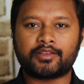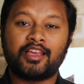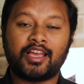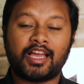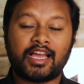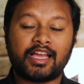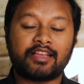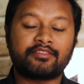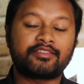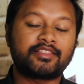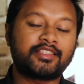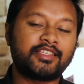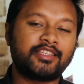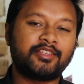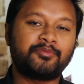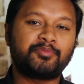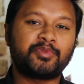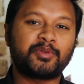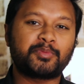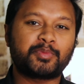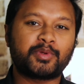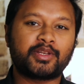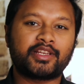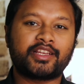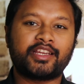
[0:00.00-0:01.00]
I've seen
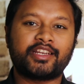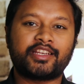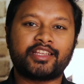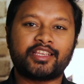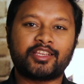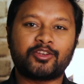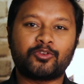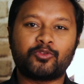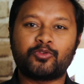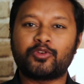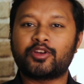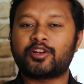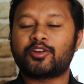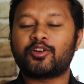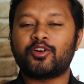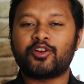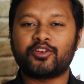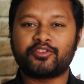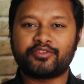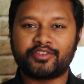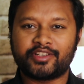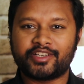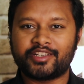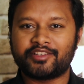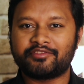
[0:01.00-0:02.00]
people getting
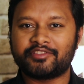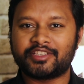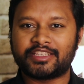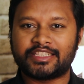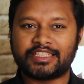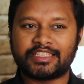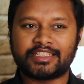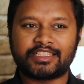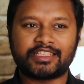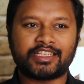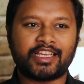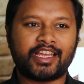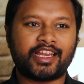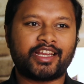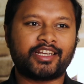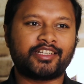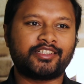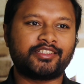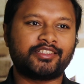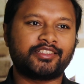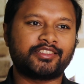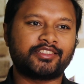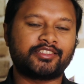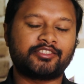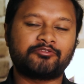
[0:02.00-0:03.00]
overconfident with it,
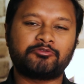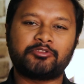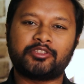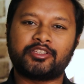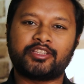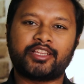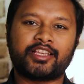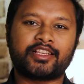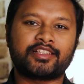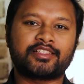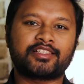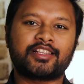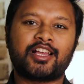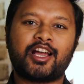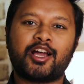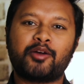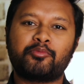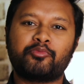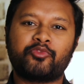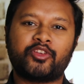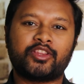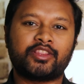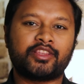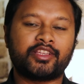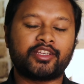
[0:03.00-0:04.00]
and in the exam
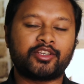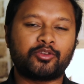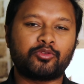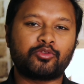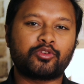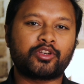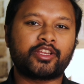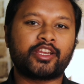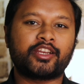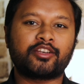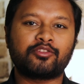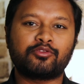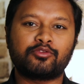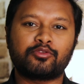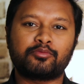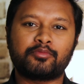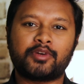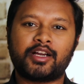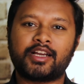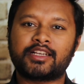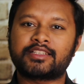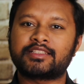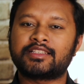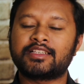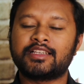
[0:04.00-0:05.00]
when they don't get good
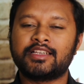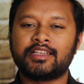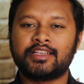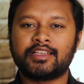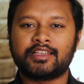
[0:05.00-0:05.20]
marks,